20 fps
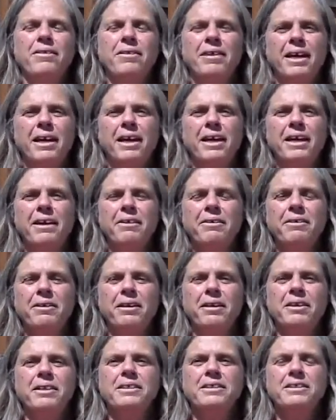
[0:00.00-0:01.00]
They
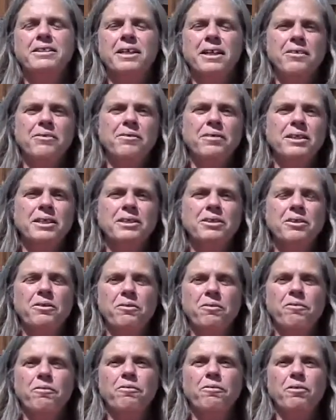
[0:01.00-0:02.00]
generally
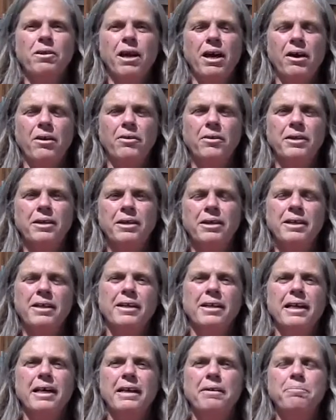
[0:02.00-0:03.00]
don't flower
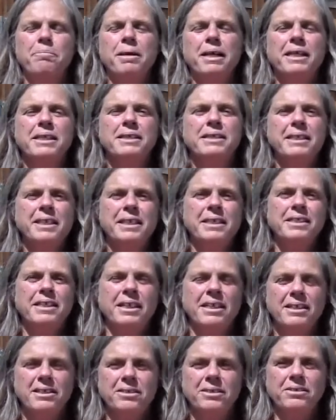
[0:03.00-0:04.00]
and make seeds
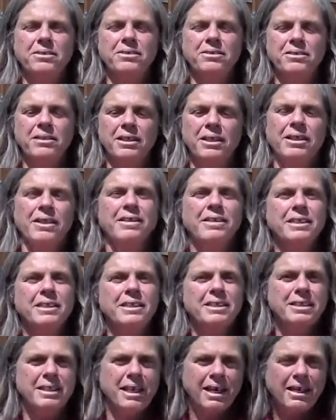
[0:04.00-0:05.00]
until the
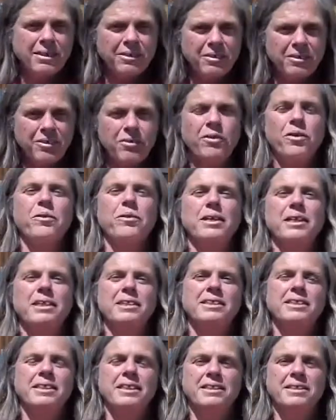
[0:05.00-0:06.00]
second growing
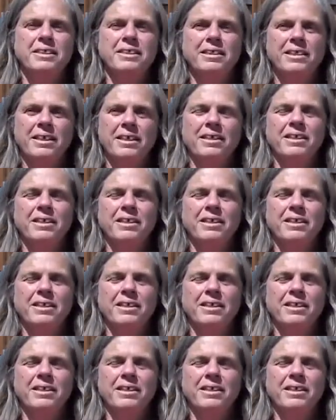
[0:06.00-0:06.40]
season.